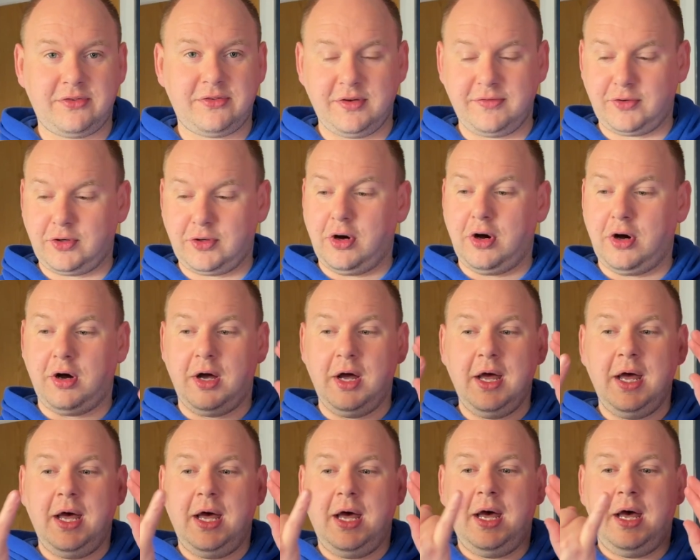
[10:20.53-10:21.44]
you've got
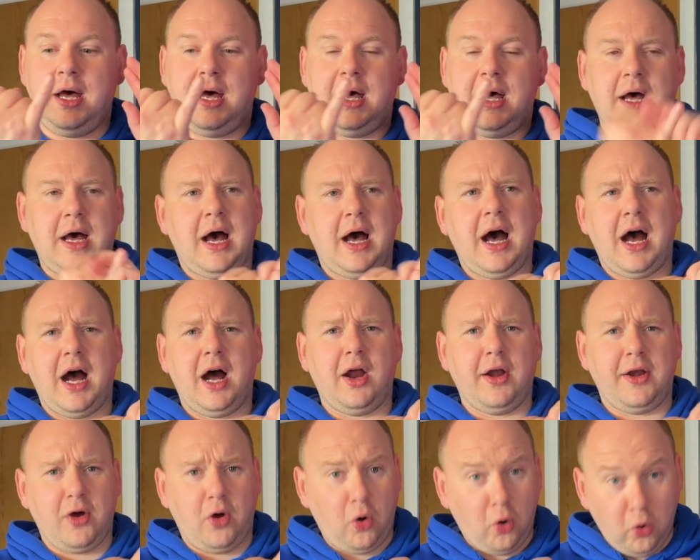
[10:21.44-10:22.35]

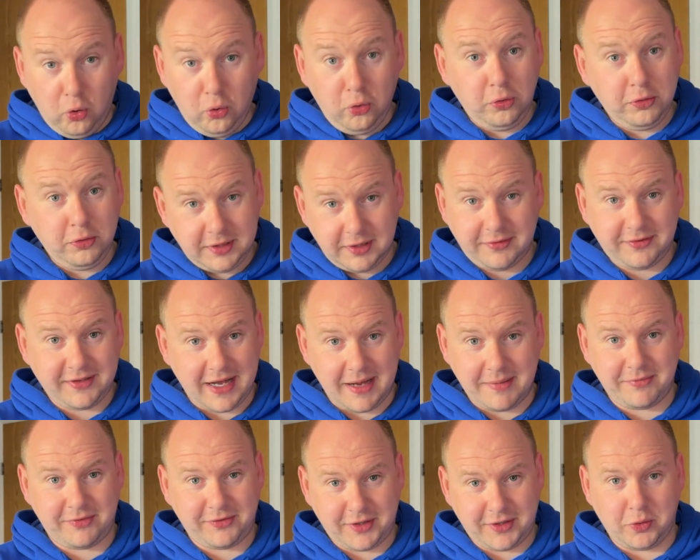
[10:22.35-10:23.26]
an old
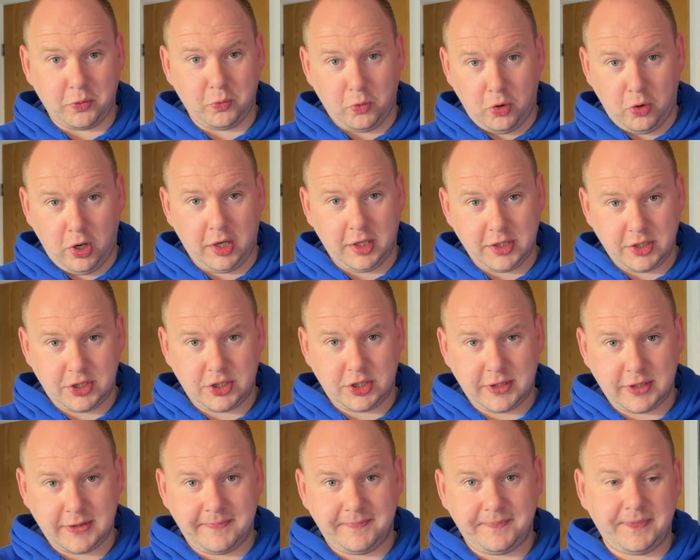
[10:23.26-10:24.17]
Samsung
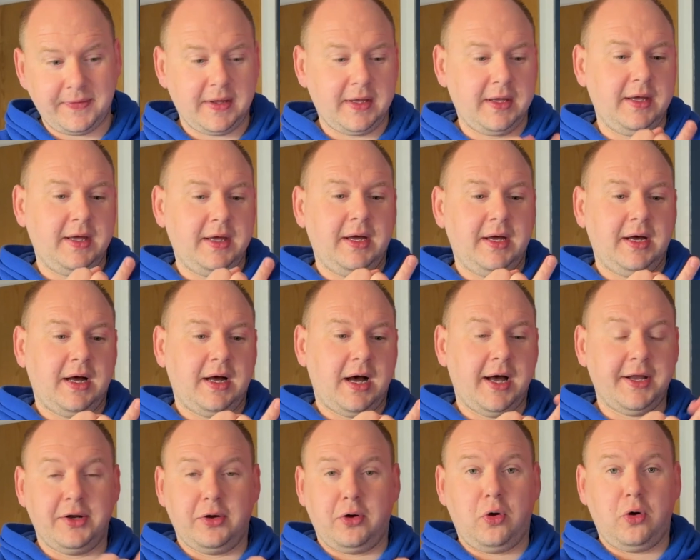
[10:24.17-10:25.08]
watch,
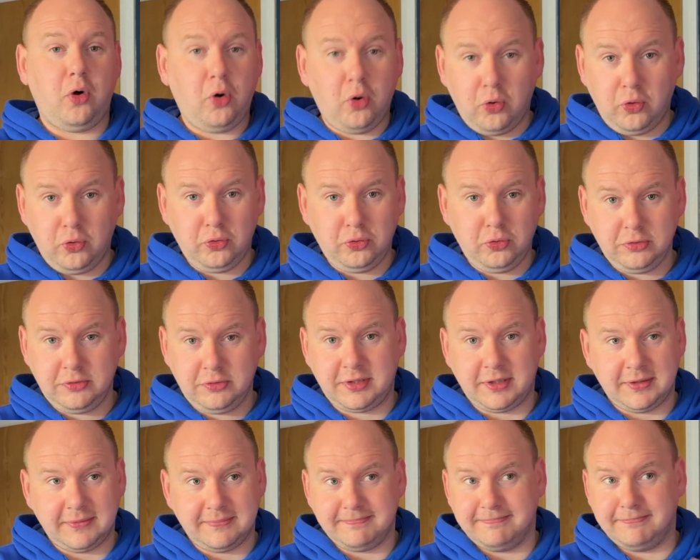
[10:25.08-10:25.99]
an old
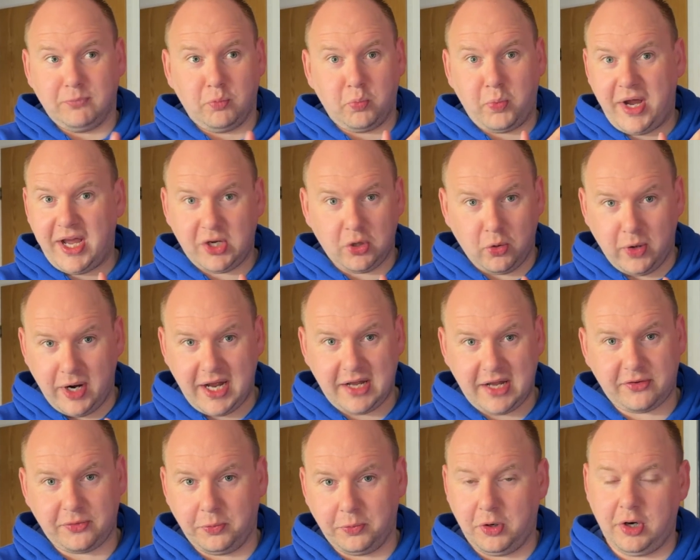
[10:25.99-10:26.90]
Wear
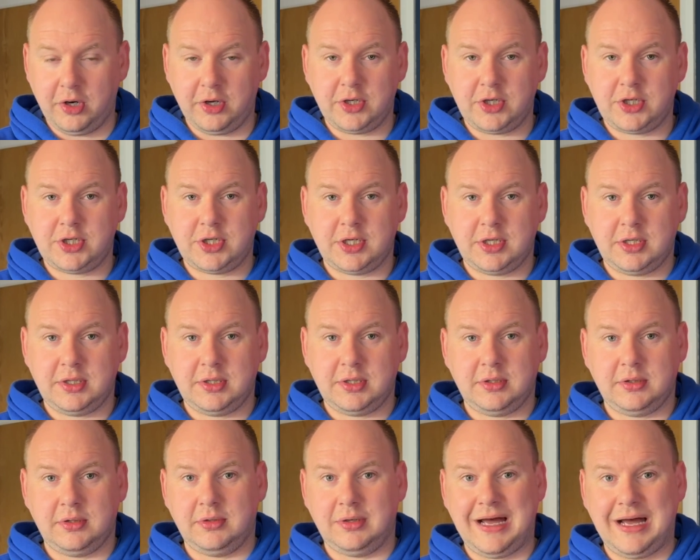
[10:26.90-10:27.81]
OS watch,
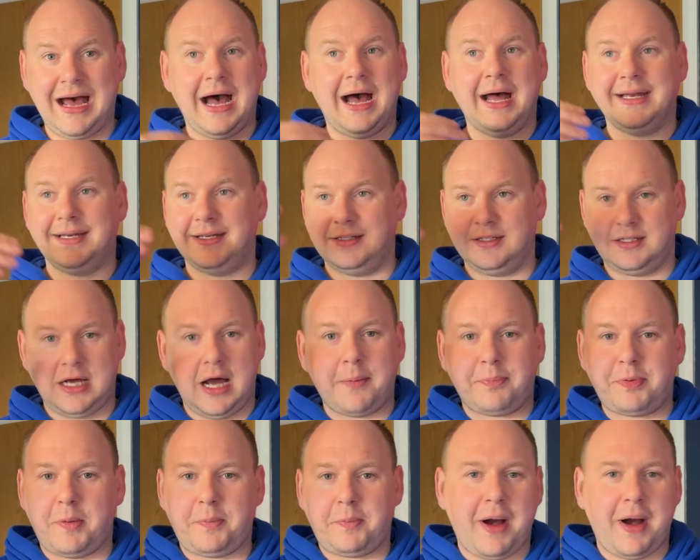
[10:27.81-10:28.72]
and a
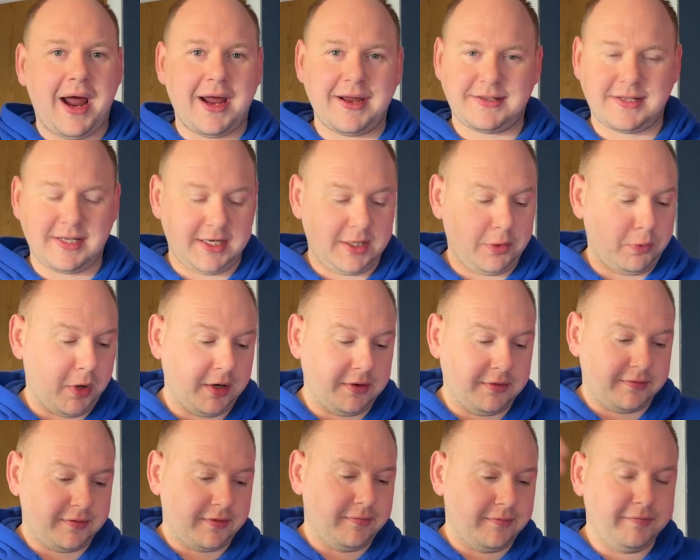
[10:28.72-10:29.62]
proprietary
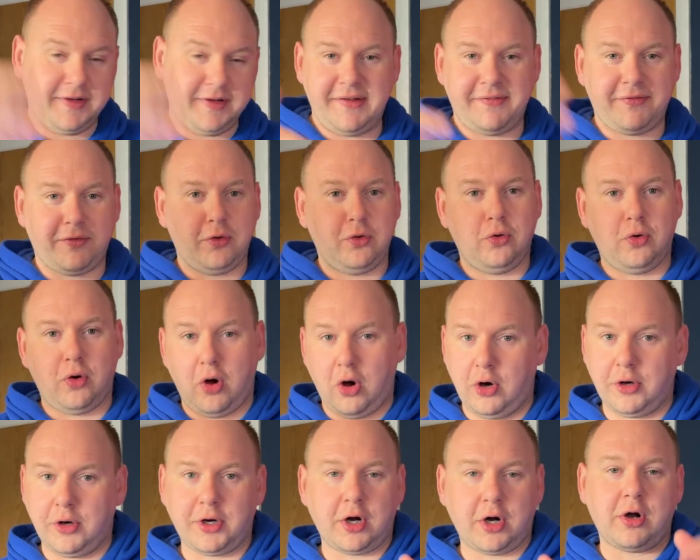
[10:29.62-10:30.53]
one from Vivo,
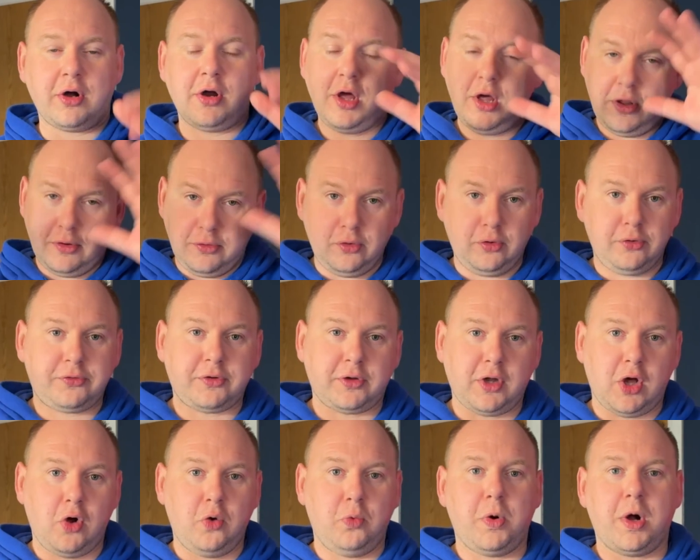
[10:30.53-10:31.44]
Honor. Those will
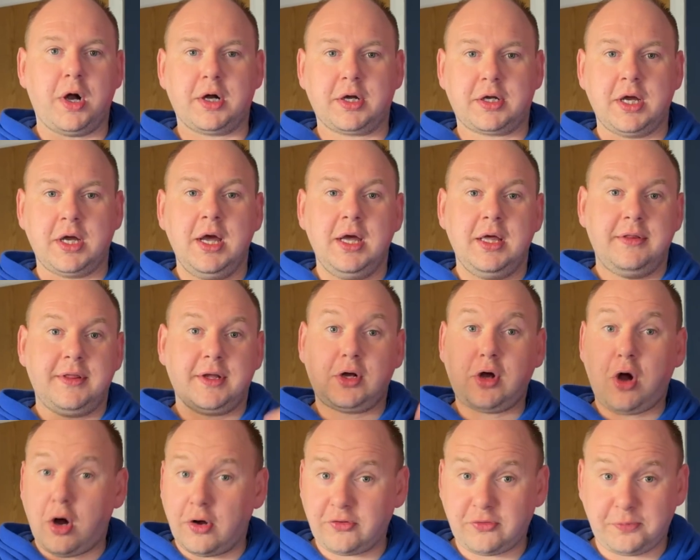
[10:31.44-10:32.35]
all work. The
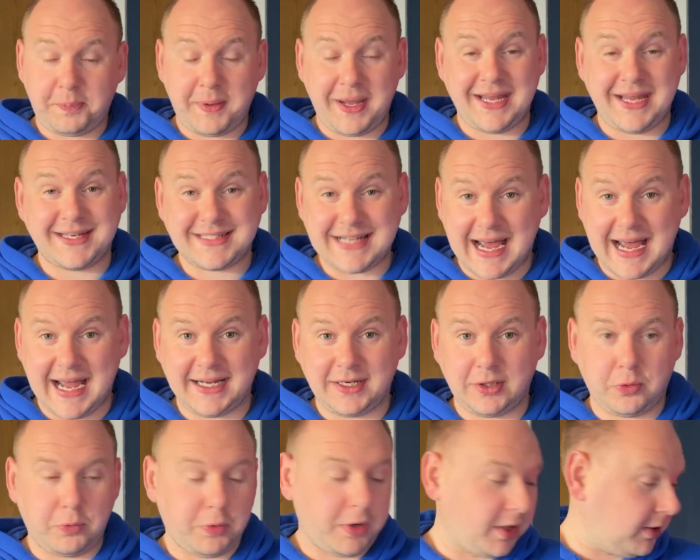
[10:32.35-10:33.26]
Cospet
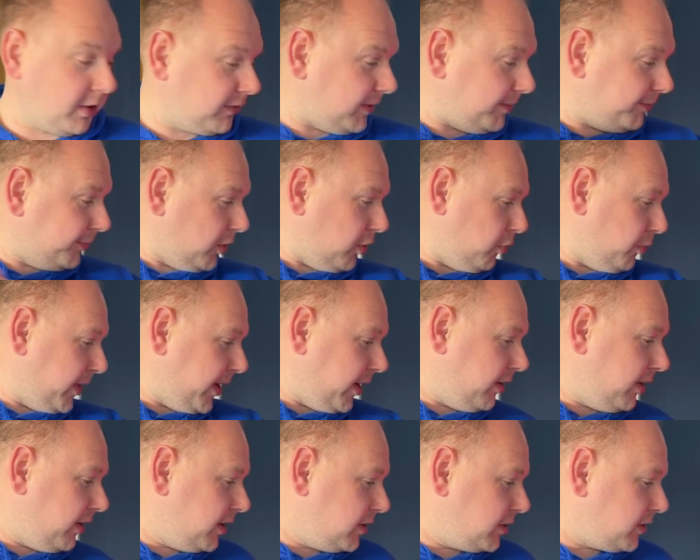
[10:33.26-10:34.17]
Tank works. I'm not
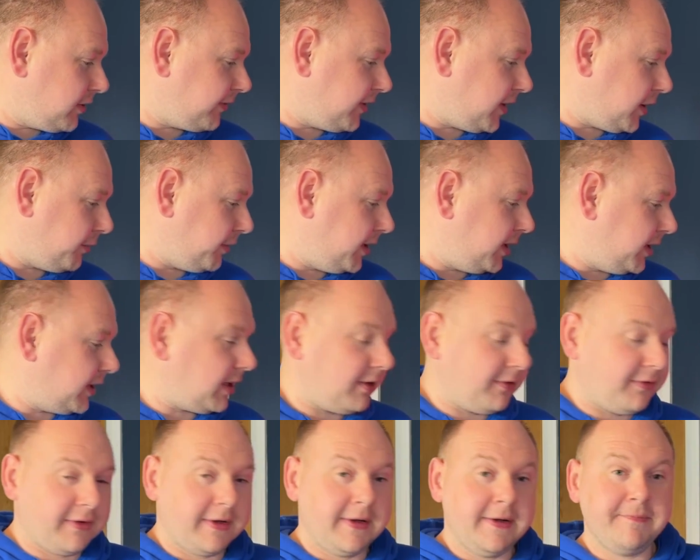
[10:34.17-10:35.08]
wearing it just now. Here it
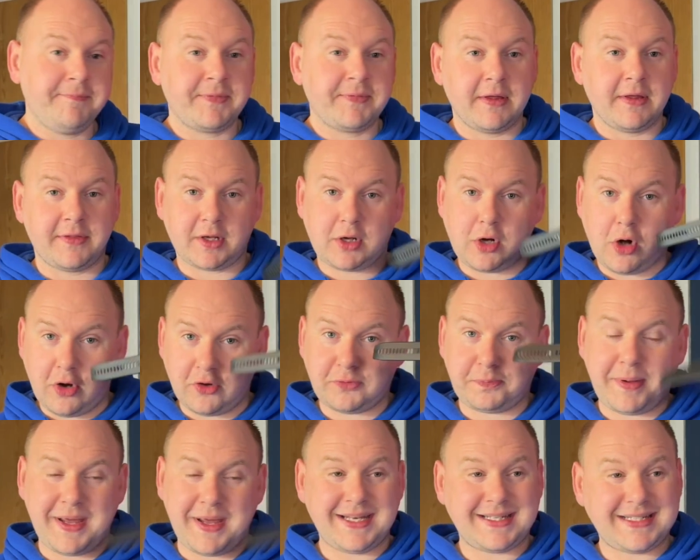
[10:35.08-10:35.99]
is. The
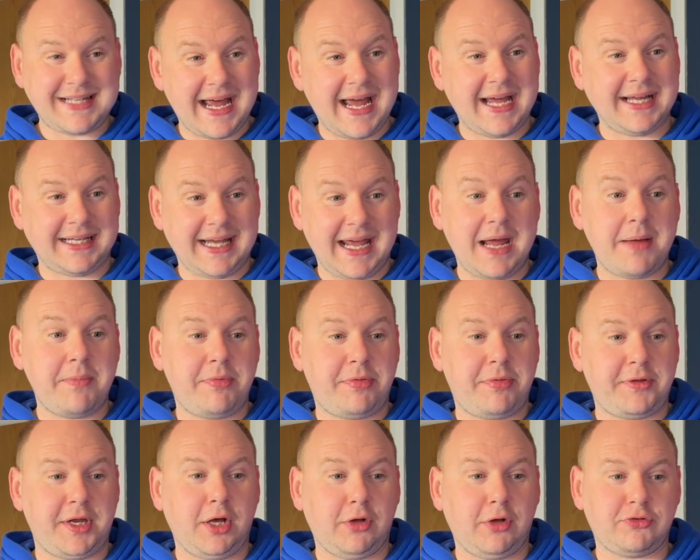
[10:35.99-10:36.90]
Cospet Tank
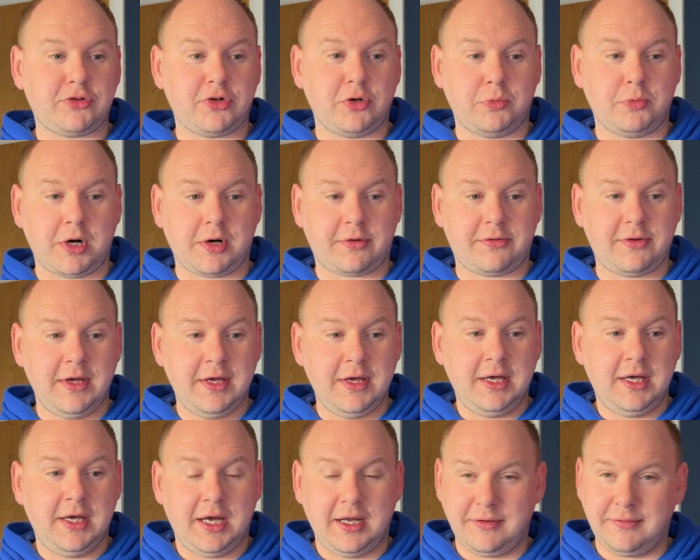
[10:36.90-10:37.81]
M3 Ultra works.
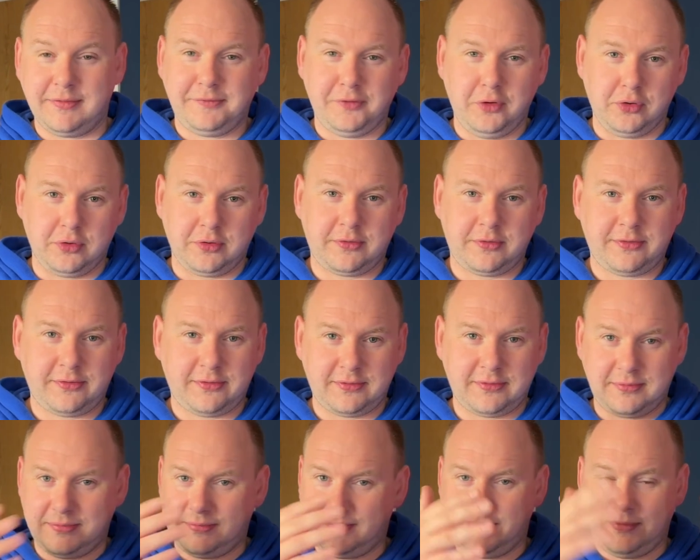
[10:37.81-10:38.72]
And
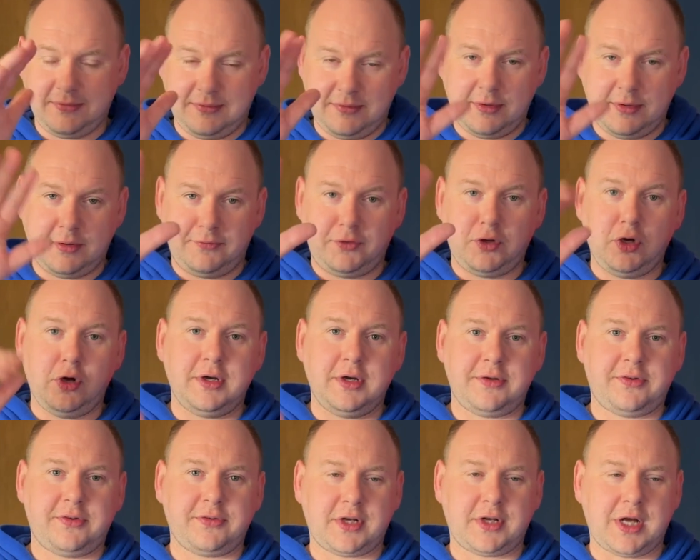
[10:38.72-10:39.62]
folks, the review on
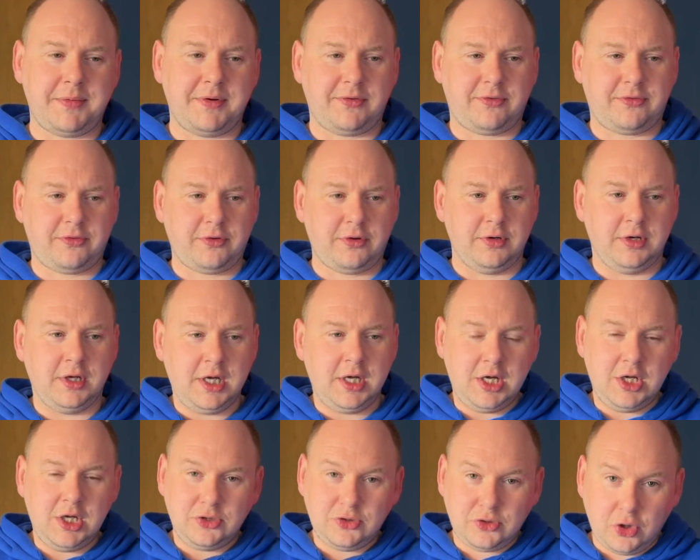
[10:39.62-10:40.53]
this is coming soon.
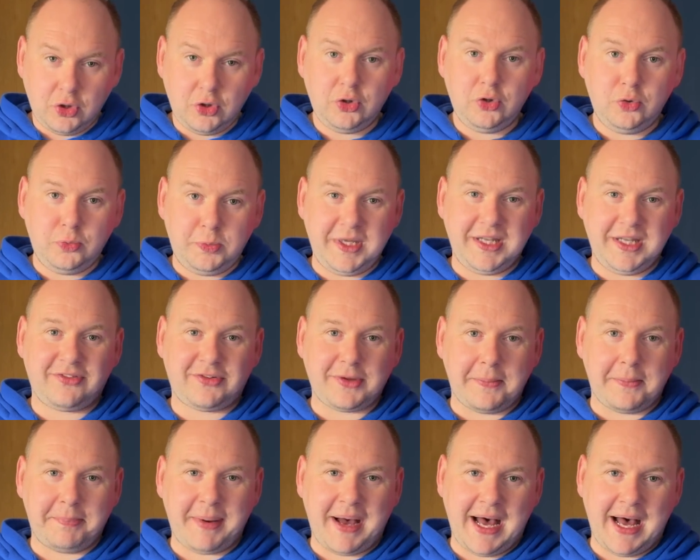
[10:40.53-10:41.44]
2 weeks
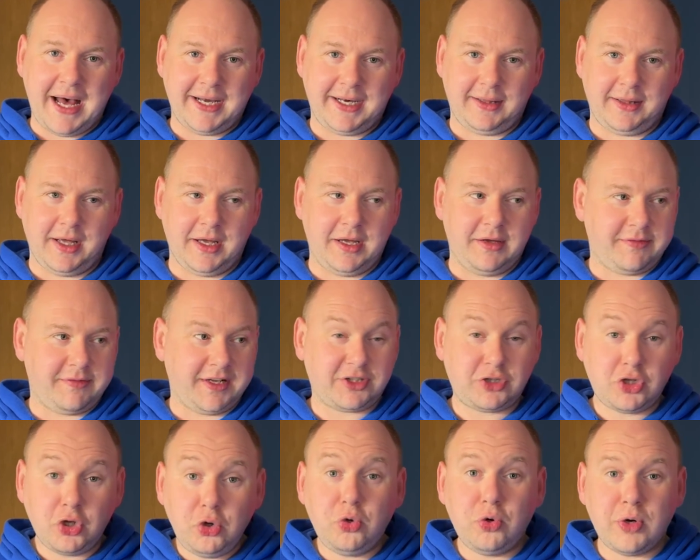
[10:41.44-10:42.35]
battery life. A
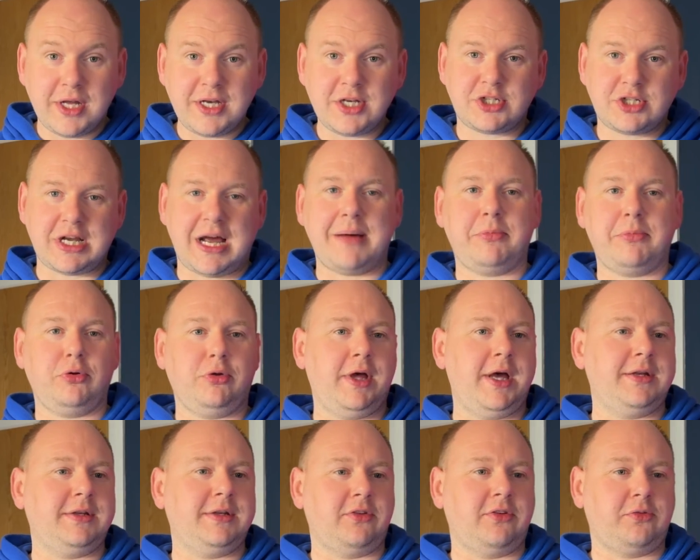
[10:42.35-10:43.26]
2-inch
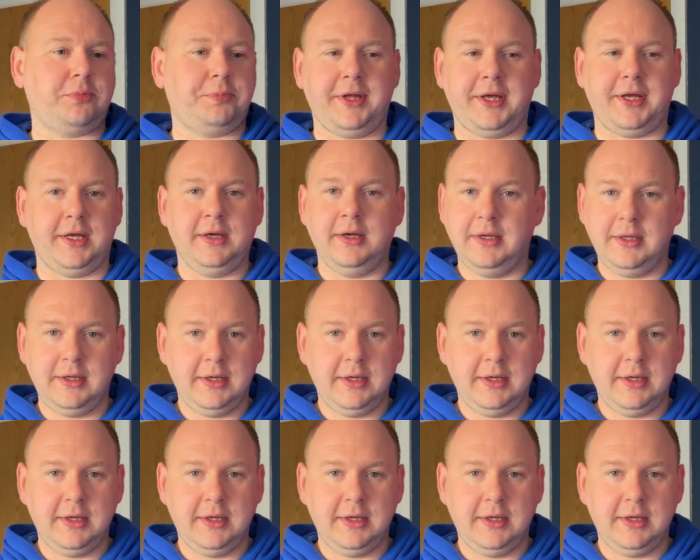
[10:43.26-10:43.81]
AMOLED display.